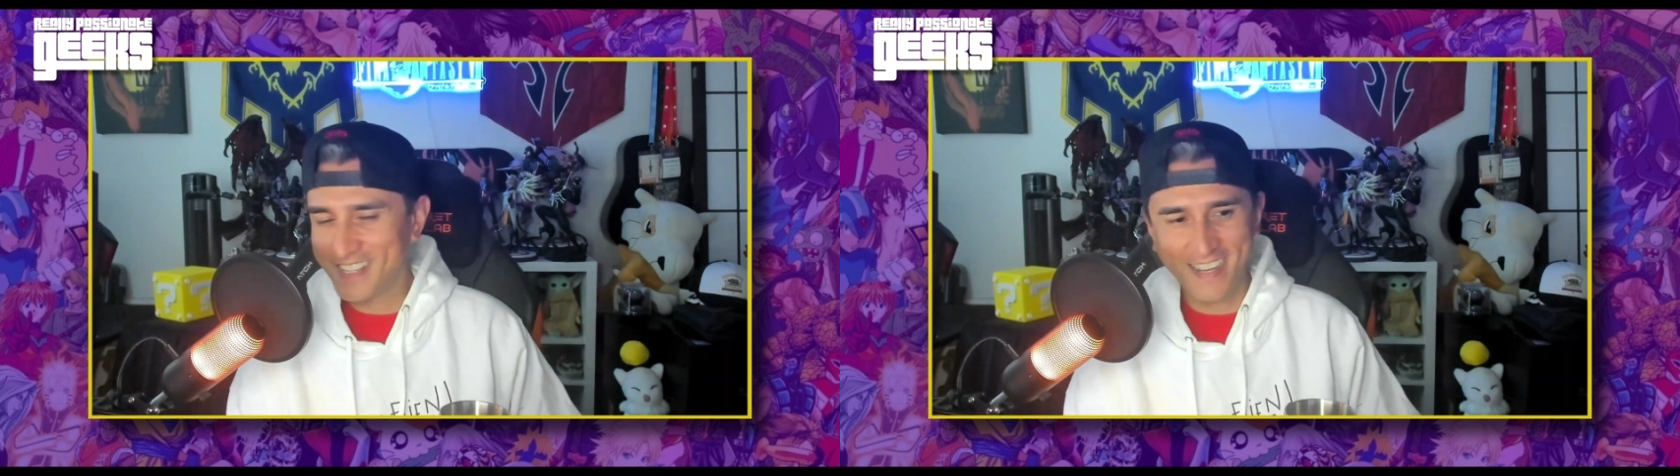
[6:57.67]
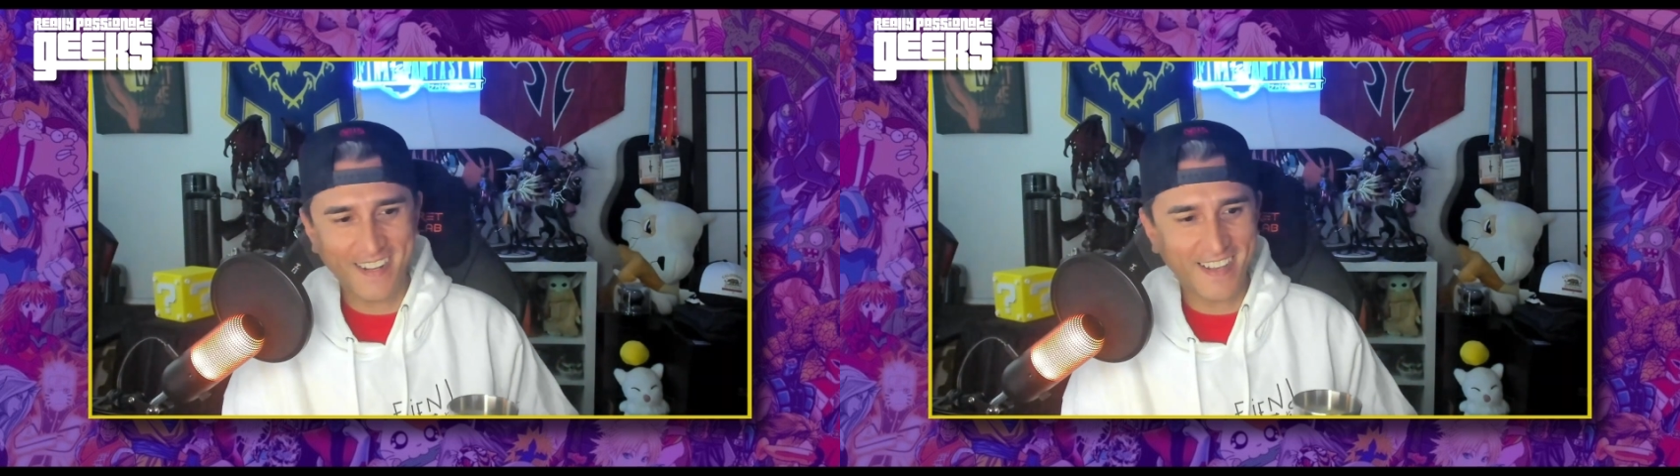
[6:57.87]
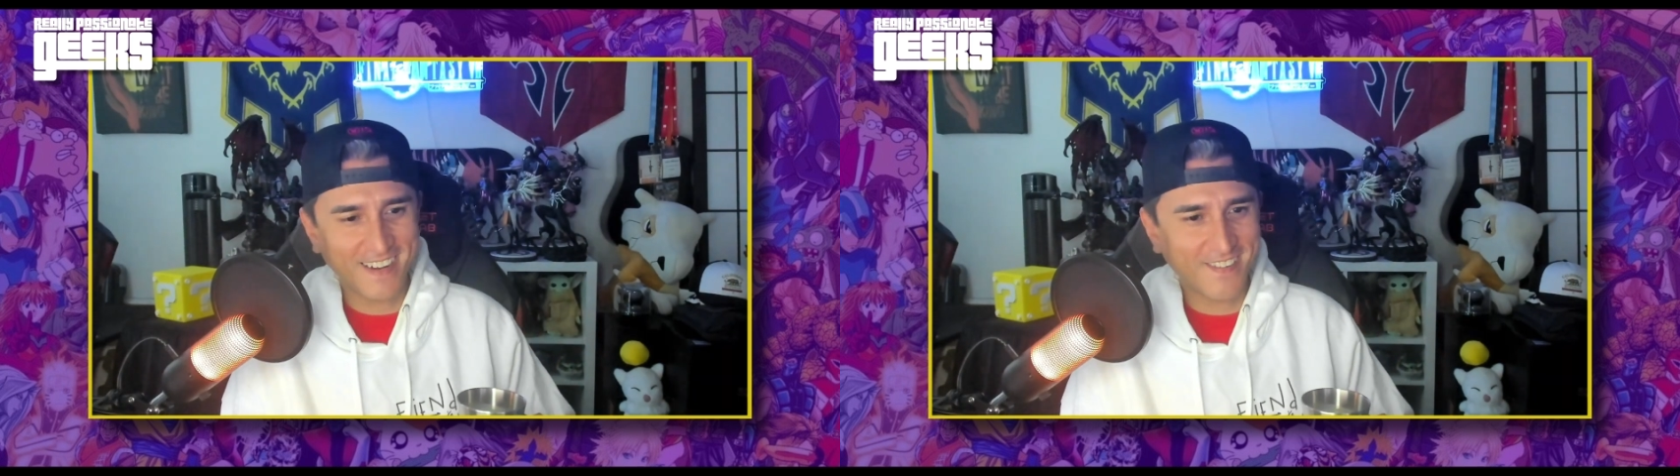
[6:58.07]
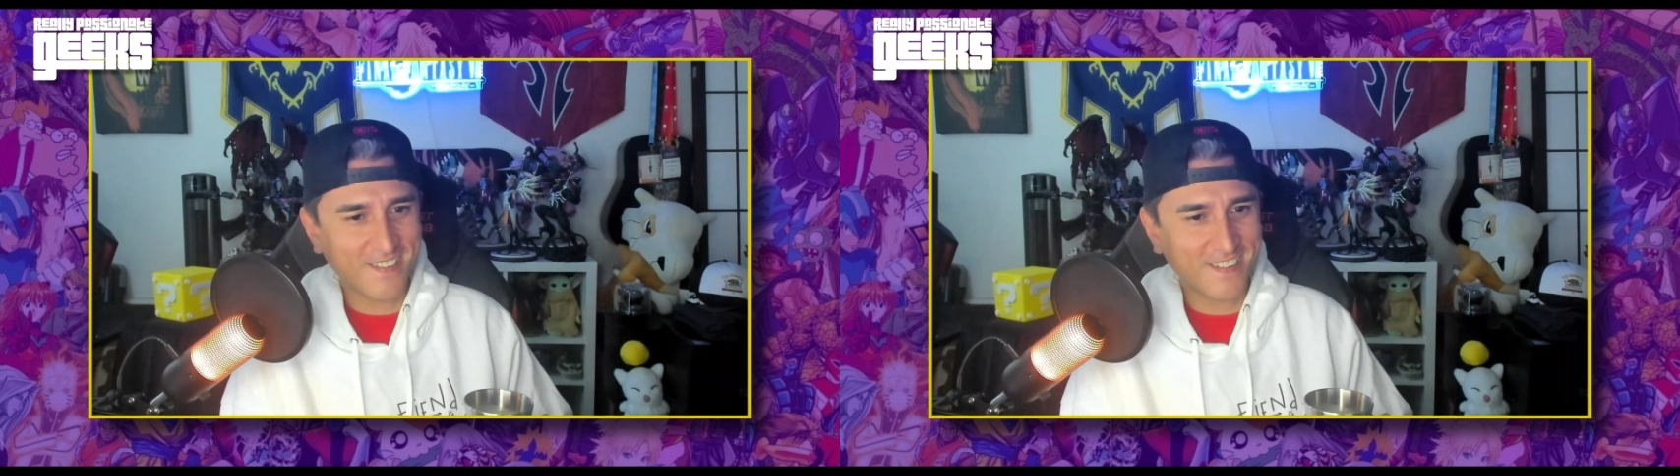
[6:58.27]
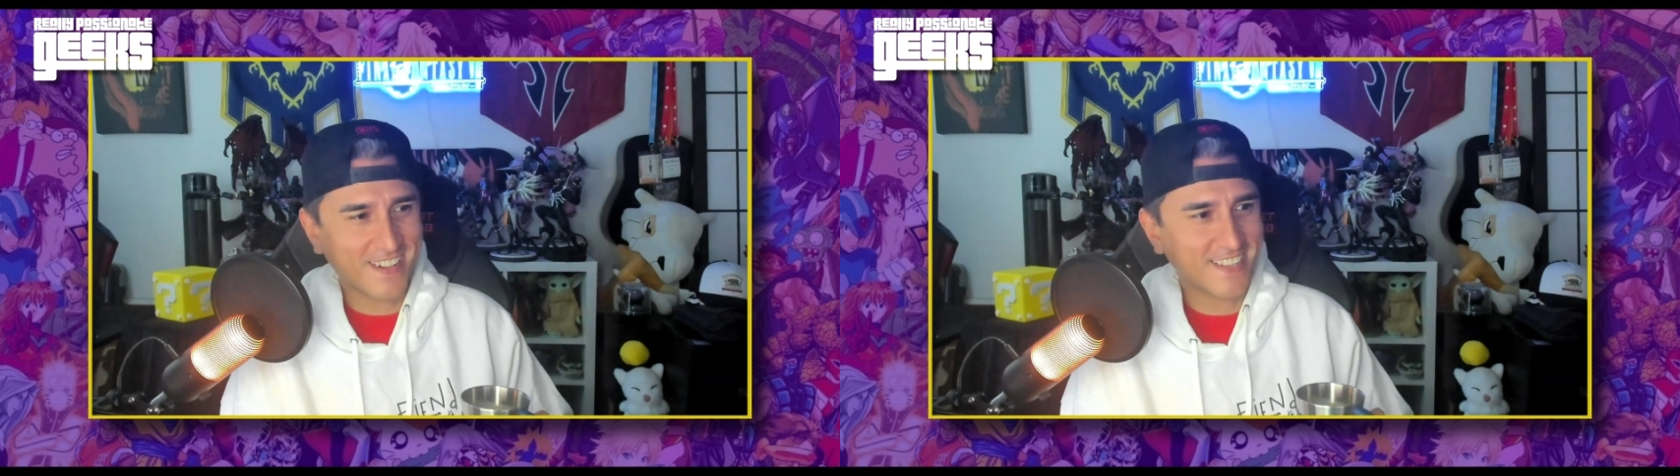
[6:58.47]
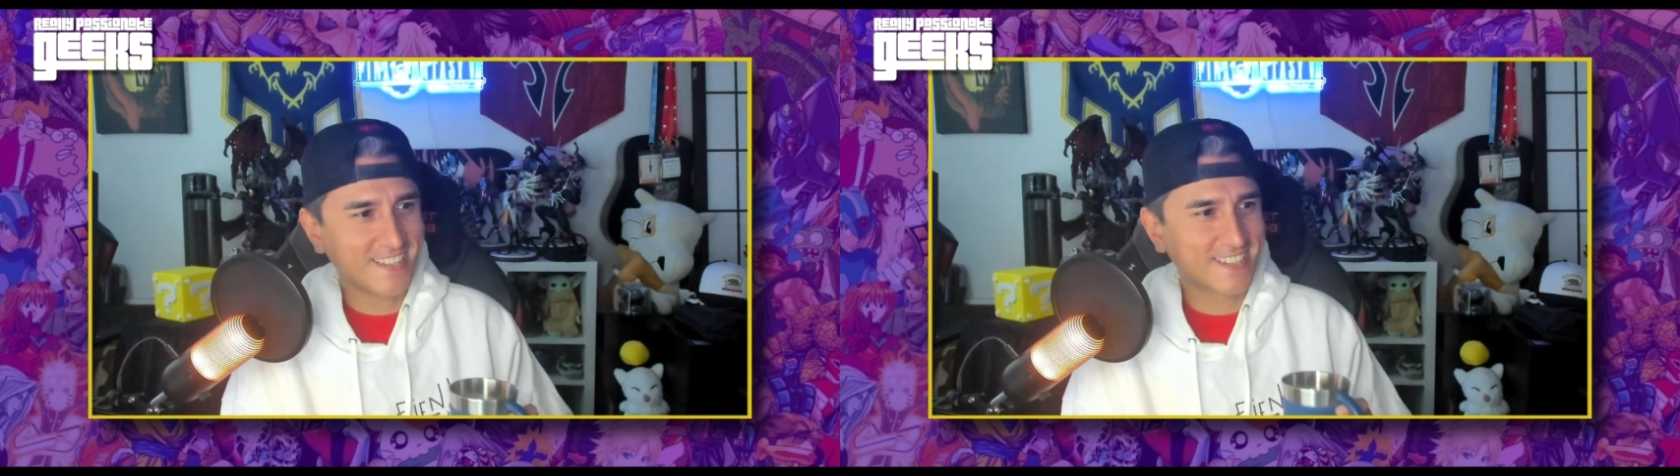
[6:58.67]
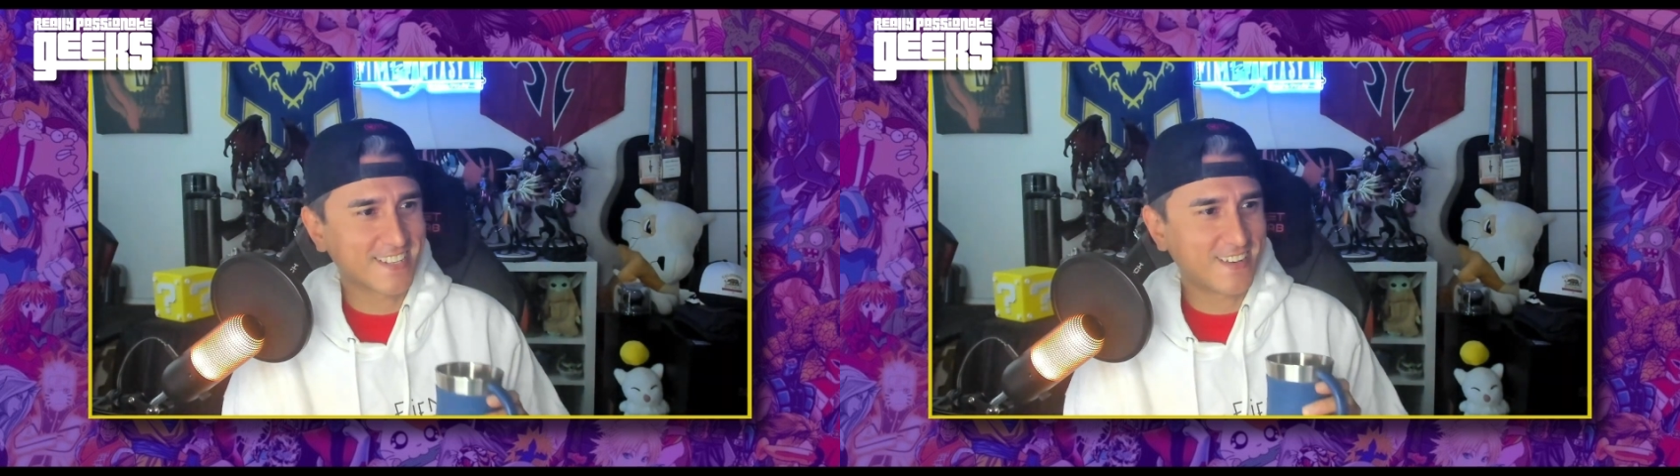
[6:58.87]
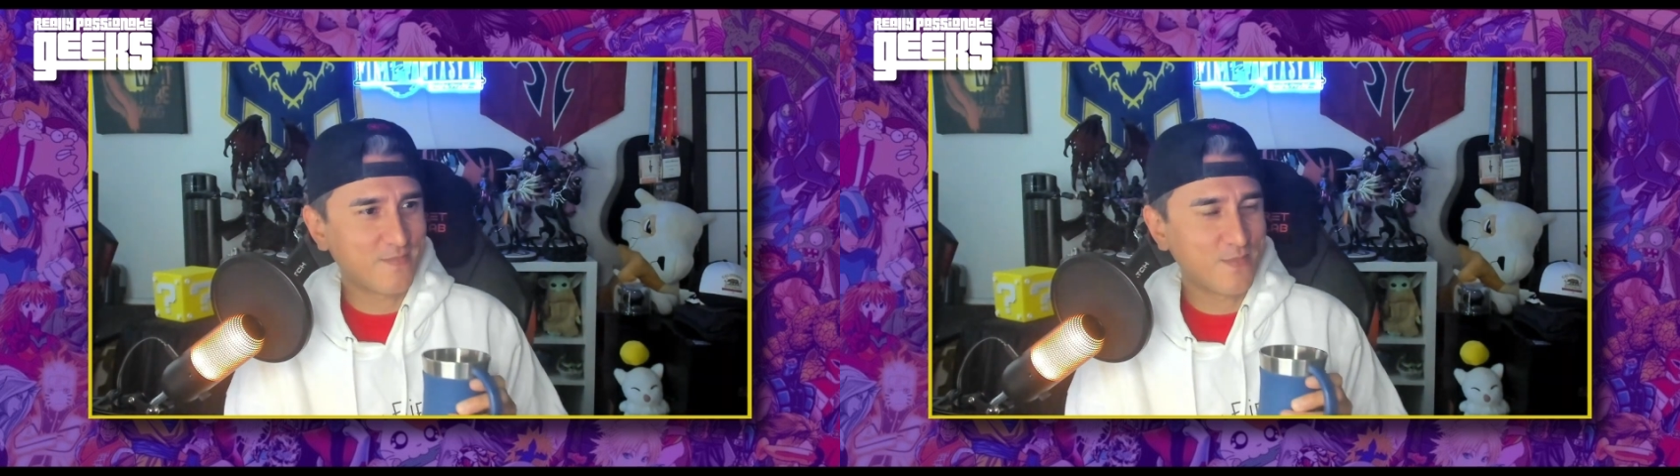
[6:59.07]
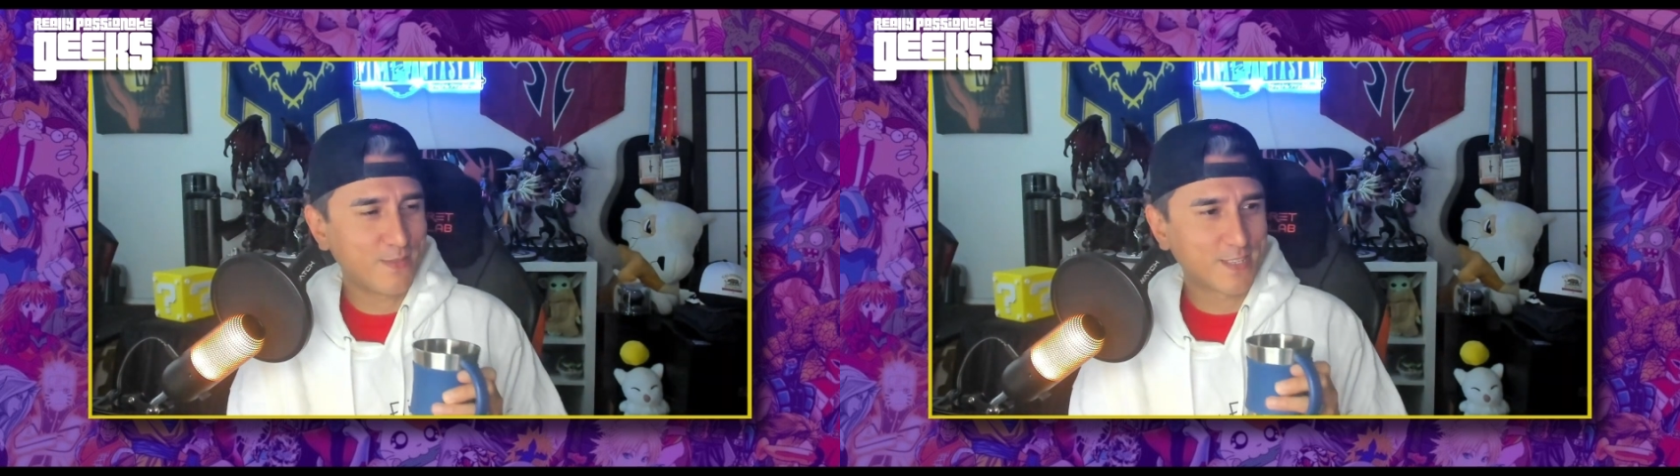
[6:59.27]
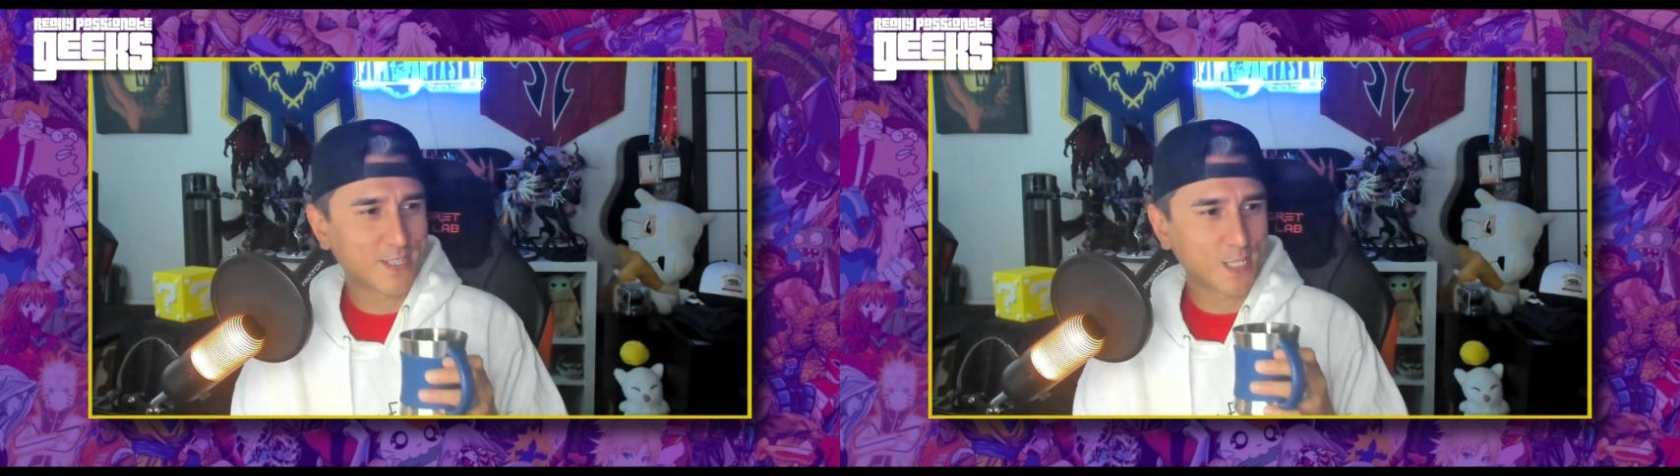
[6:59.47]
I don't know what it is.
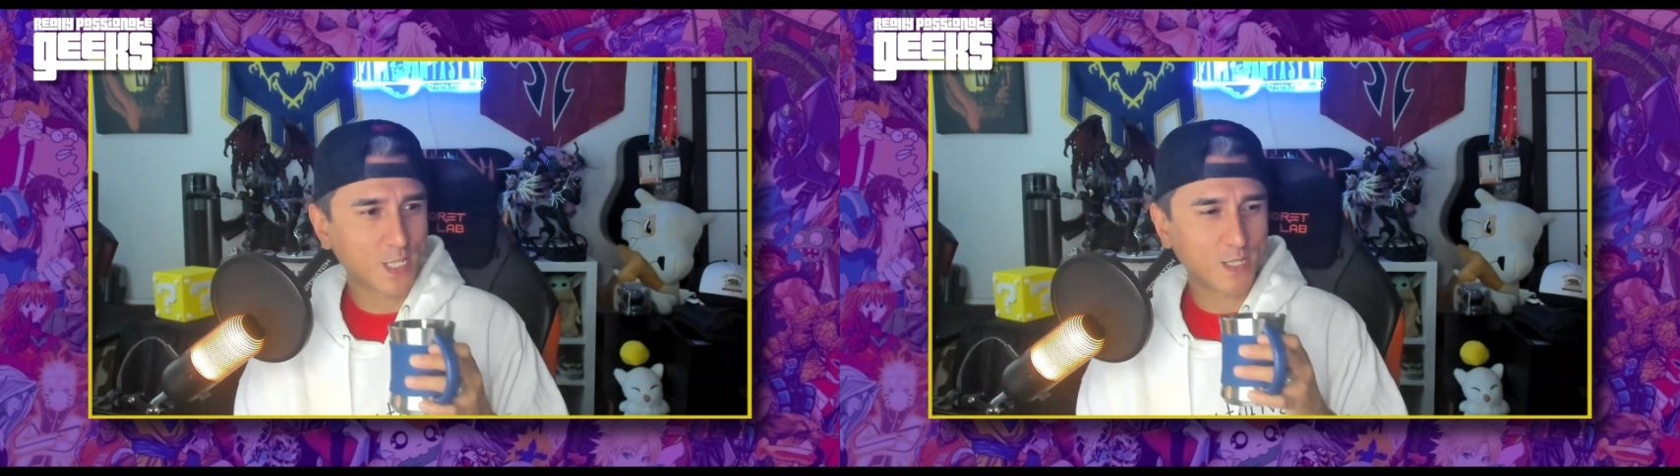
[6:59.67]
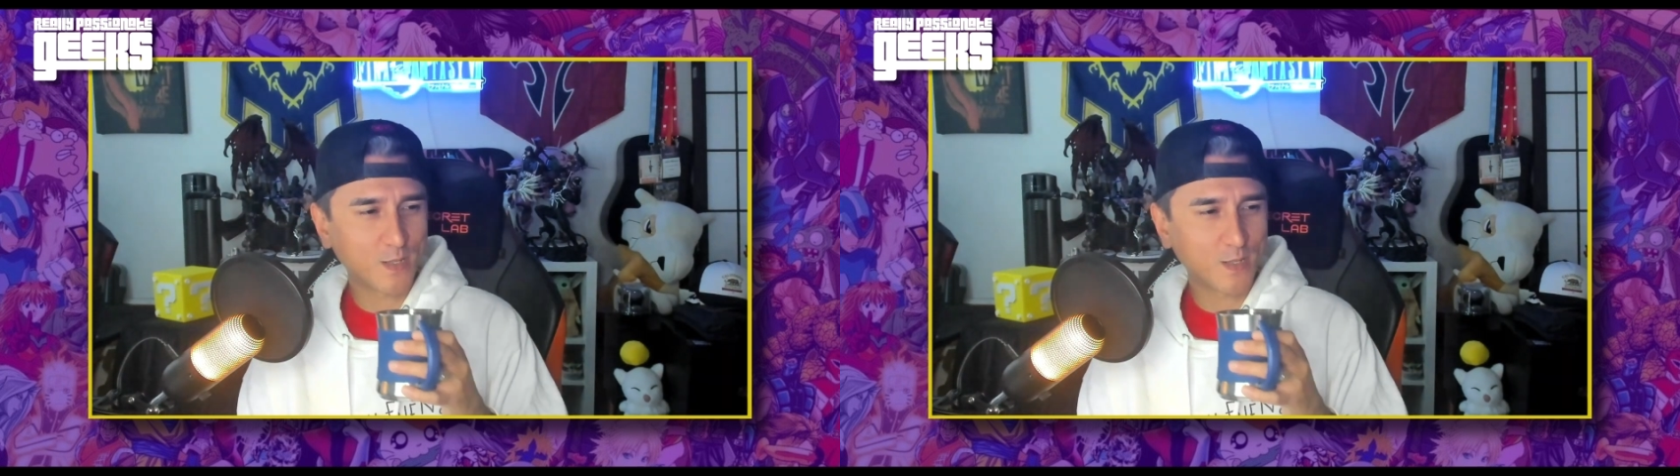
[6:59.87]
Maybe it's just